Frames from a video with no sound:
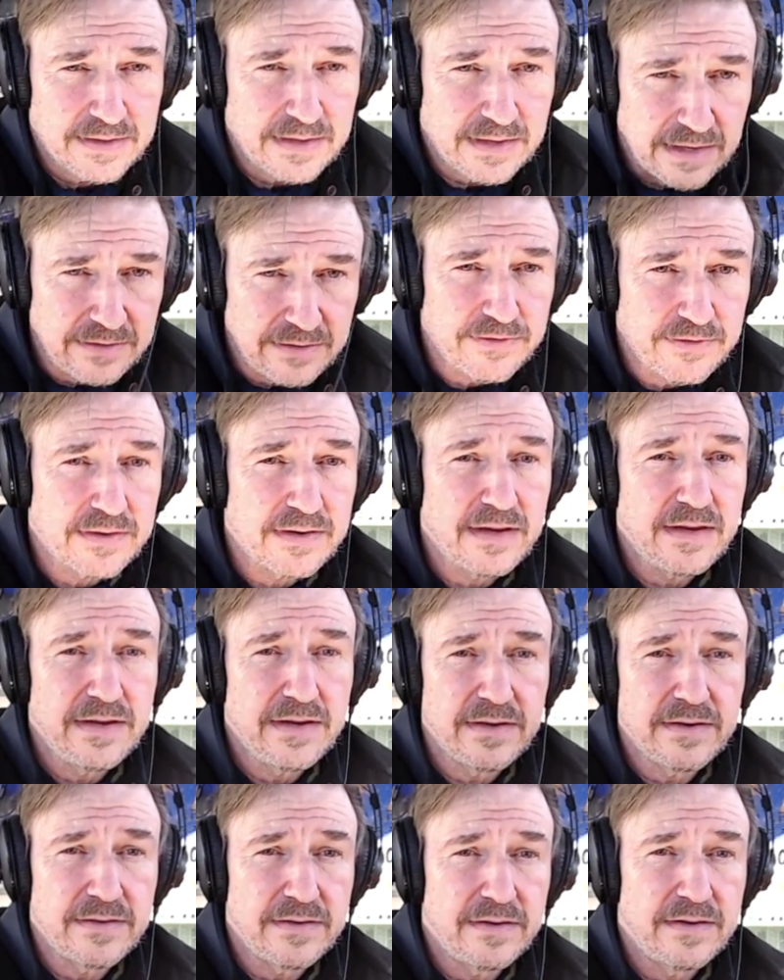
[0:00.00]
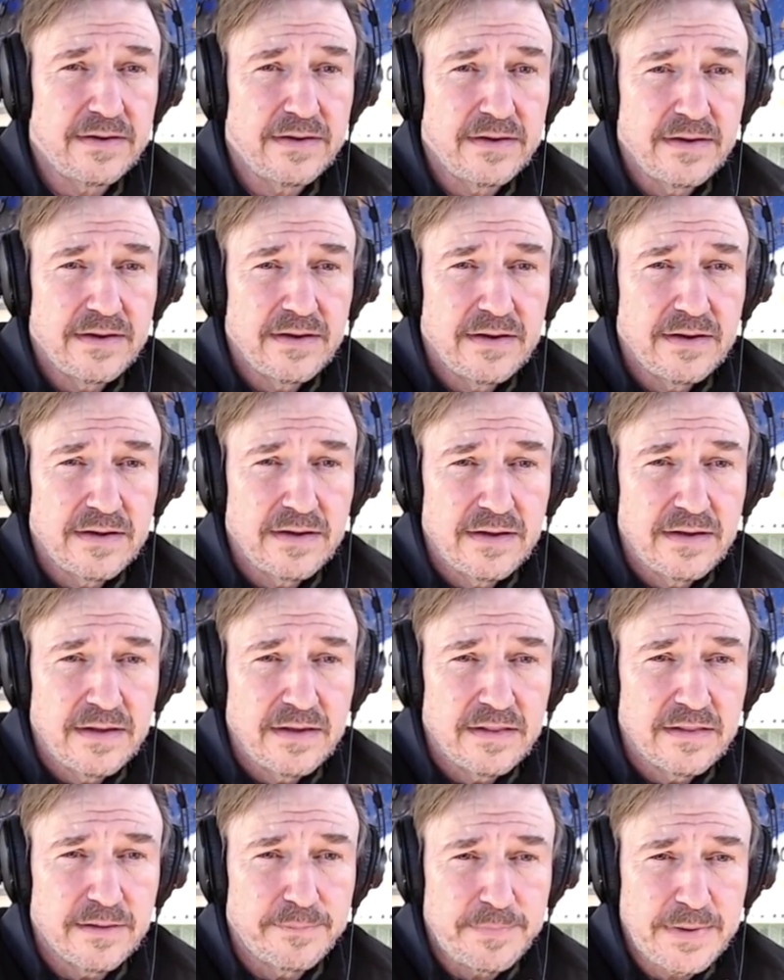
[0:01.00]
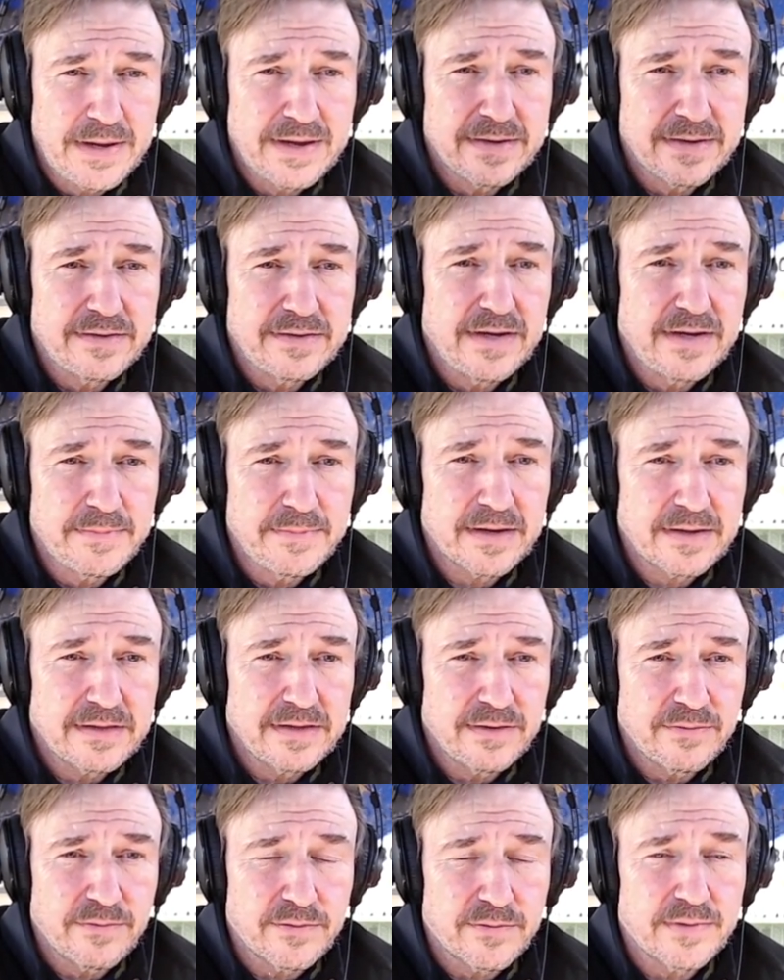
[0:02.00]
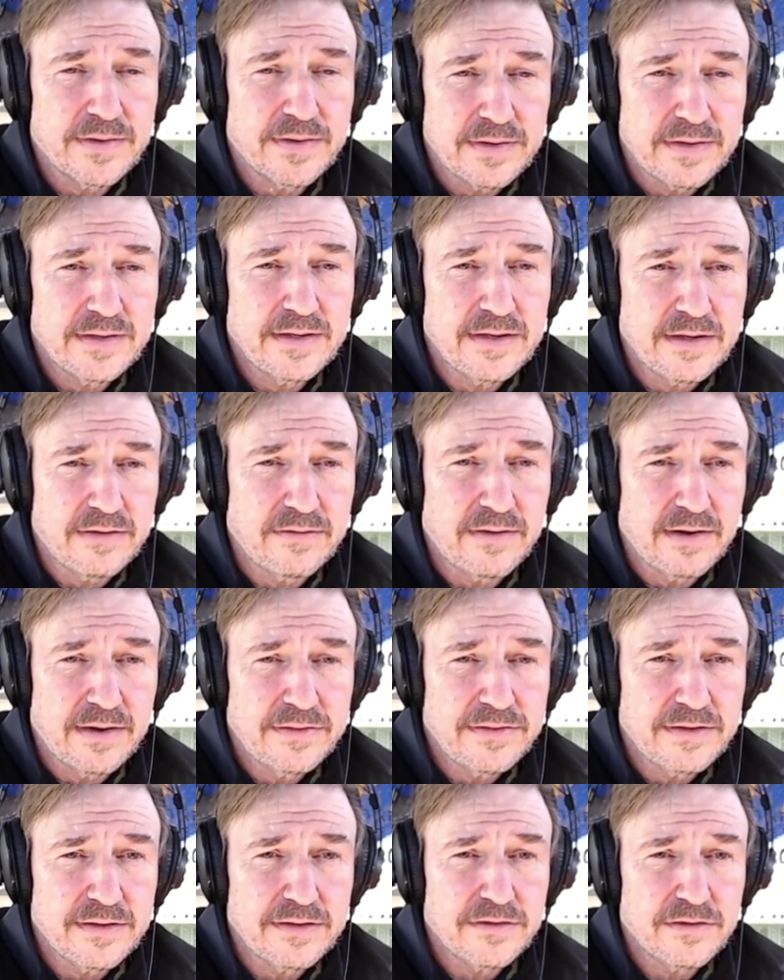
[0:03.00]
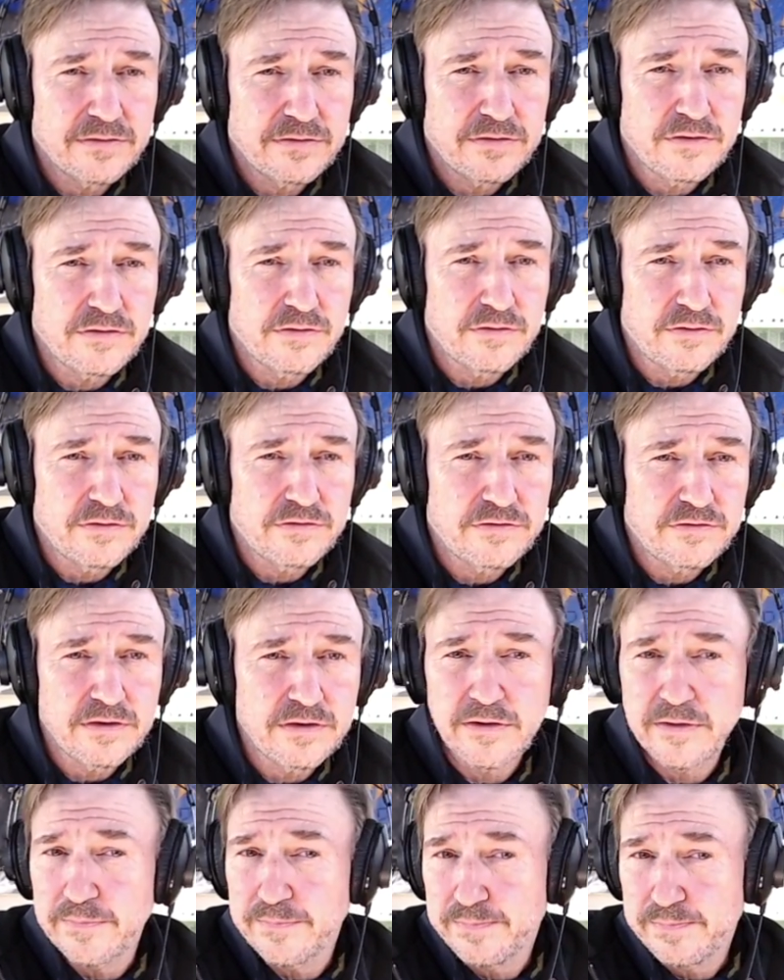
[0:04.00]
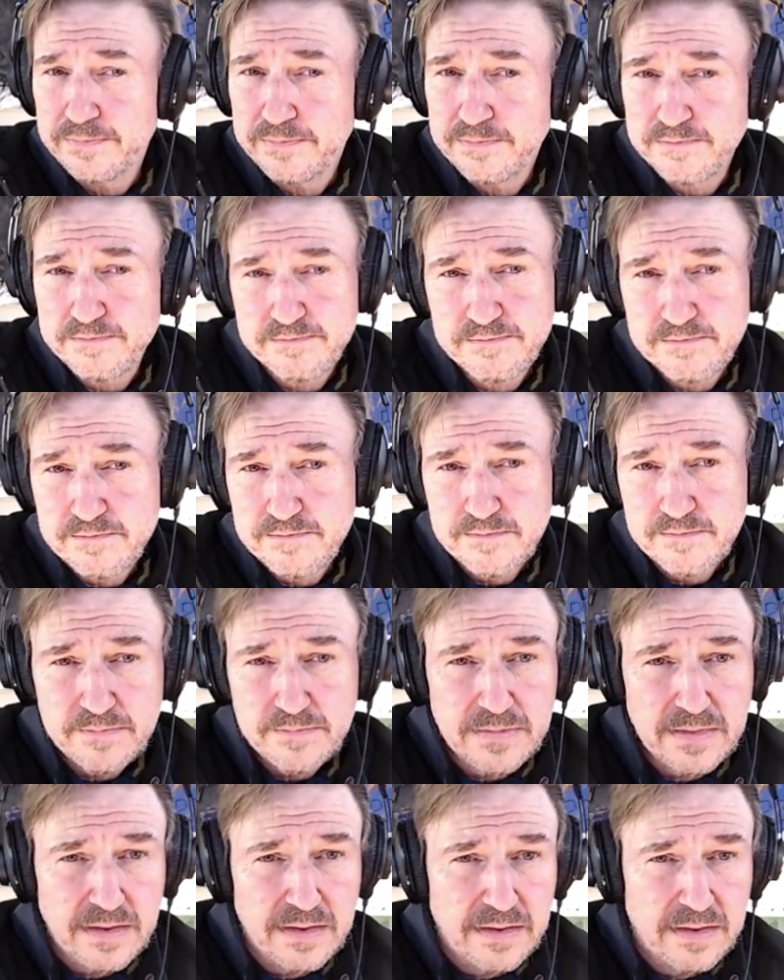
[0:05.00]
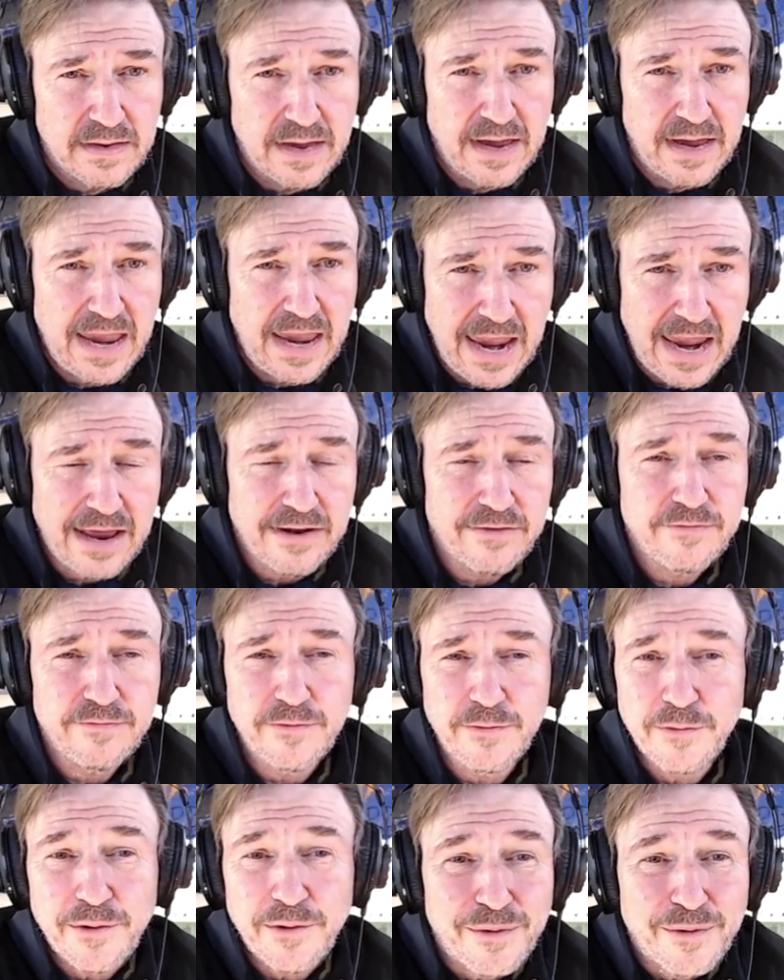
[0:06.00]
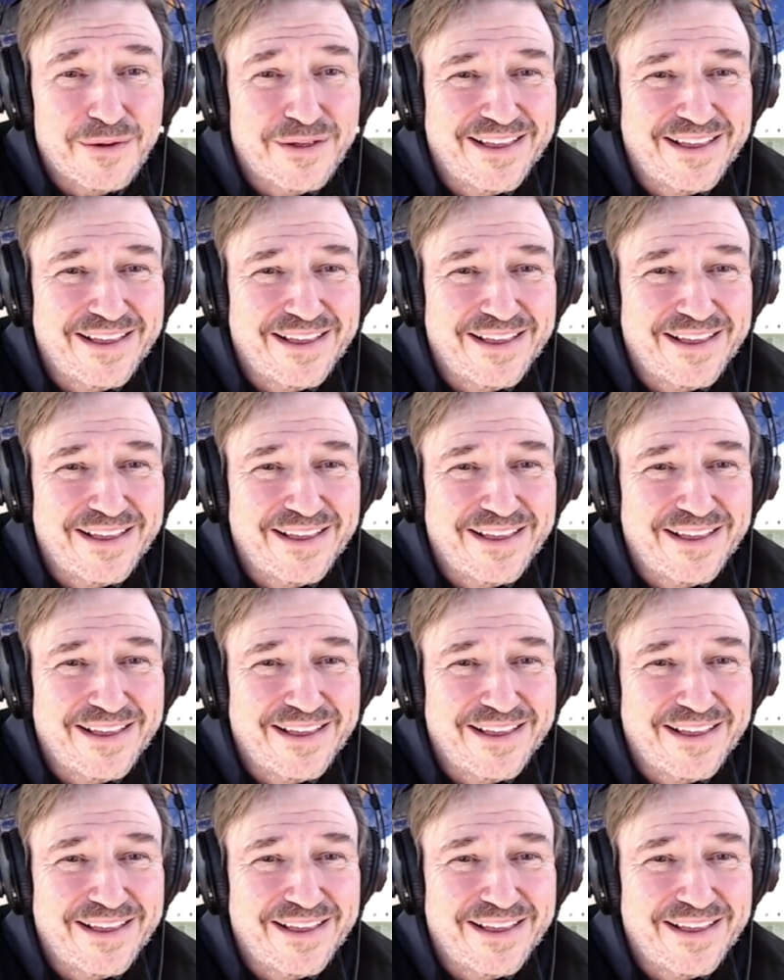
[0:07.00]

Even in the pandemic that we're in now, I think that there's a handful.